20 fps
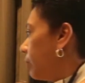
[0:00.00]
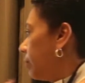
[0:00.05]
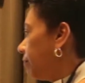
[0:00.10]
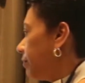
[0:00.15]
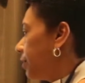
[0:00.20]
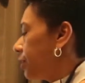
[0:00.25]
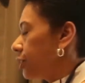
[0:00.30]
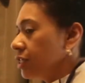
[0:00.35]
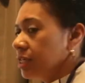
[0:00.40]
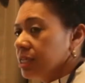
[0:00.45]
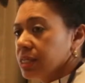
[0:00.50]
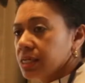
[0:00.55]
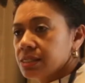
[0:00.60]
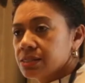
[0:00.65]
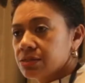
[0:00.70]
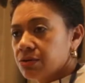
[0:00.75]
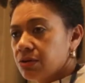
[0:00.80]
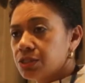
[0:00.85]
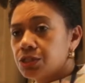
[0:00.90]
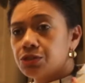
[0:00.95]
World Vision
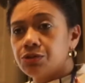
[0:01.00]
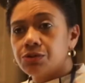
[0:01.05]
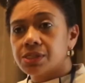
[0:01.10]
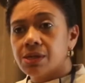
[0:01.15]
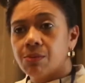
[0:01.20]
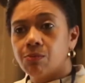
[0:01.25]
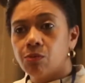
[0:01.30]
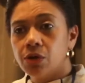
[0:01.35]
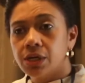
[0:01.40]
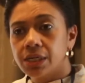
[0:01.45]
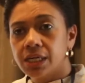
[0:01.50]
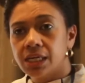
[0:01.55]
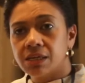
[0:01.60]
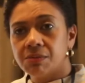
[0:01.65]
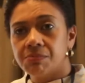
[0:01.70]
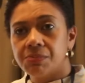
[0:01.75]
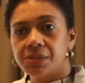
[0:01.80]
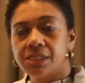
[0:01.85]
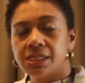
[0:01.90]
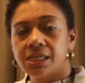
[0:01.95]
is going to do some work in
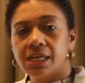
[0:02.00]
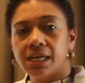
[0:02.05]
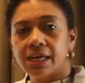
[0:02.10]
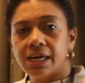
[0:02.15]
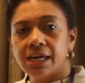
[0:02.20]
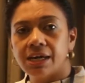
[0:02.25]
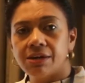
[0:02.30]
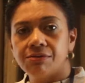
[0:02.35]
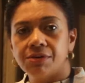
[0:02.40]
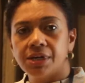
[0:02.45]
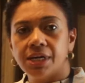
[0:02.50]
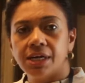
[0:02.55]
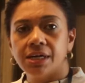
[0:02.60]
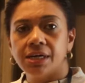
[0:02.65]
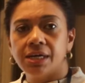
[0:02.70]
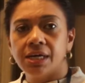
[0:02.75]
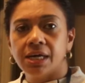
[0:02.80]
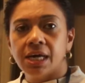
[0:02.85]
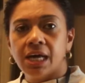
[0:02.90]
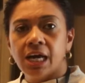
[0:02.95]
a particular
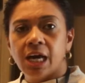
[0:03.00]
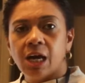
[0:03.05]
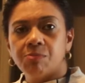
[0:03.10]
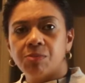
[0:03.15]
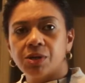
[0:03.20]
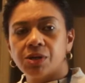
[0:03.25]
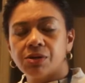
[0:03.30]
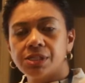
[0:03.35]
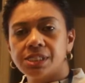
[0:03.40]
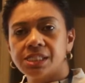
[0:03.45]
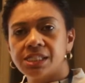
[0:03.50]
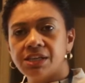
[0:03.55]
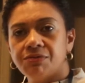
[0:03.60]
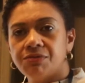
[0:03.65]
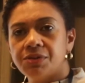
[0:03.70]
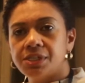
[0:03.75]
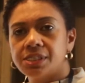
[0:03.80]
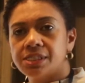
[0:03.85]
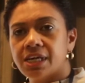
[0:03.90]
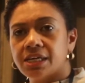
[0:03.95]
area, and because
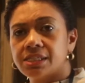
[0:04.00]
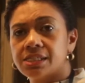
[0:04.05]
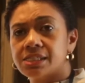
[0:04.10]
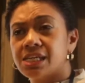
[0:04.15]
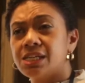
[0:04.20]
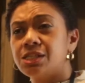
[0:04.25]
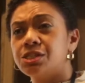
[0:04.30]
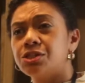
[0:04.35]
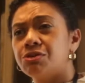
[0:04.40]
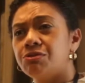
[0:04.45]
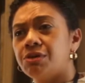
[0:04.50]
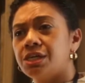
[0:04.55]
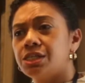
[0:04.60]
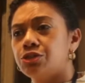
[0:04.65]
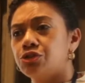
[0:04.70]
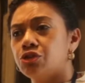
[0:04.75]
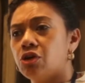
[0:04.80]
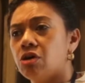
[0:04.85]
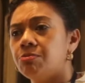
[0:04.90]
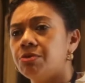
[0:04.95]
CEFI has done such a
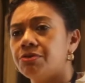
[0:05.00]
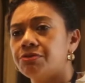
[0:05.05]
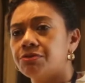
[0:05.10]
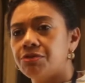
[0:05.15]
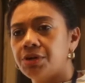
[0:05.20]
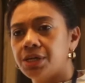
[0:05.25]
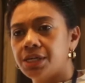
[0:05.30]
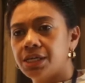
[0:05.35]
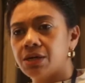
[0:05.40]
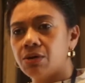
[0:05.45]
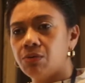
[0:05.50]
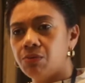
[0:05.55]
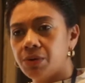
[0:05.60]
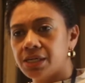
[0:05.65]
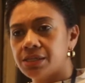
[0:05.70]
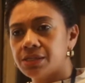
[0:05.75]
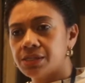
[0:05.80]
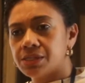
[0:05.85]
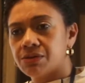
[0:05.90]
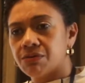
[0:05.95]
great job of creating
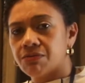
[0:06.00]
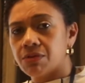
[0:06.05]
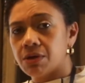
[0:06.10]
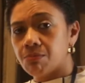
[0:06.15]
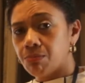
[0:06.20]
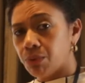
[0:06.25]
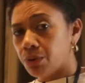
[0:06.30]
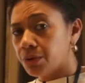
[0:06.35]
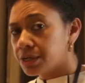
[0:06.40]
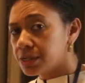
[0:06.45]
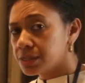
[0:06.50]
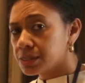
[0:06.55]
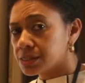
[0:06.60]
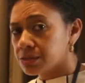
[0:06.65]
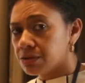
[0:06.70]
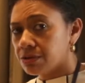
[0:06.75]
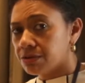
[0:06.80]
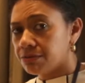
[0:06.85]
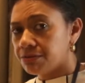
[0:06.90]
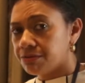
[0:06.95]
awareness of the
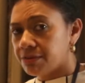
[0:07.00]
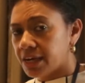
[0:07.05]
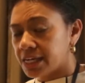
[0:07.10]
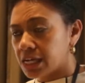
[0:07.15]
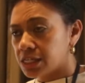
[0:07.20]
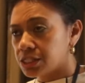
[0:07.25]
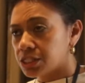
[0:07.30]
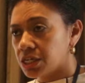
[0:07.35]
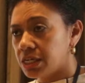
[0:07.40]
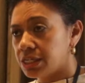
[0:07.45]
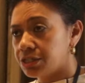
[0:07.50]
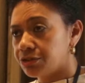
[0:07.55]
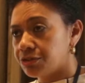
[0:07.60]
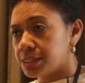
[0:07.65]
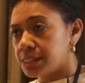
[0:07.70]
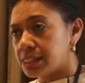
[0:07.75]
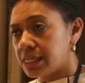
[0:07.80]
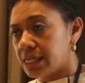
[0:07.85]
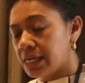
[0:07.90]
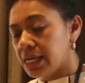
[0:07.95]
importance of financial
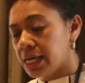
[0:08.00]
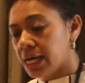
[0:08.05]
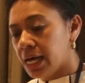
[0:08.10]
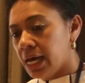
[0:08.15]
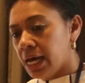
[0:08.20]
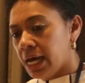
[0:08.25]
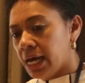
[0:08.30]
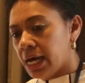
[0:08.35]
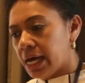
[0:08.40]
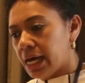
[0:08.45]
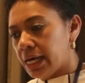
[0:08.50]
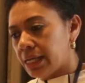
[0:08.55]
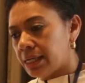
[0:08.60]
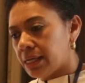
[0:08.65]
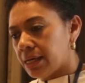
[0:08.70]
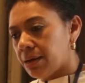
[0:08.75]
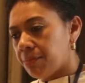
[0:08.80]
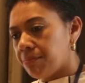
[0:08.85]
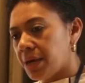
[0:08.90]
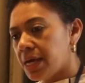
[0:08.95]
literacy
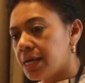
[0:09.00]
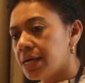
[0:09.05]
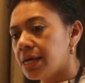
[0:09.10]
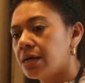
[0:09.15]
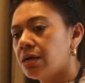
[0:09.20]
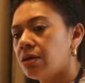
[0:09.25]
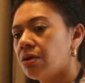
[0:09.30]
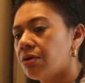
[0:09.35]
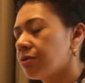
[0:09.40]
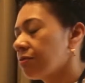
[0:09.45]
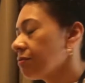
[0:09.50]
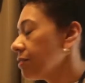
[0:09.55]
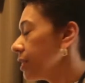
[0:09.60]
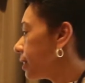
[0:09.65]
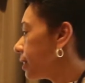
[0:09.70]
and making a lot of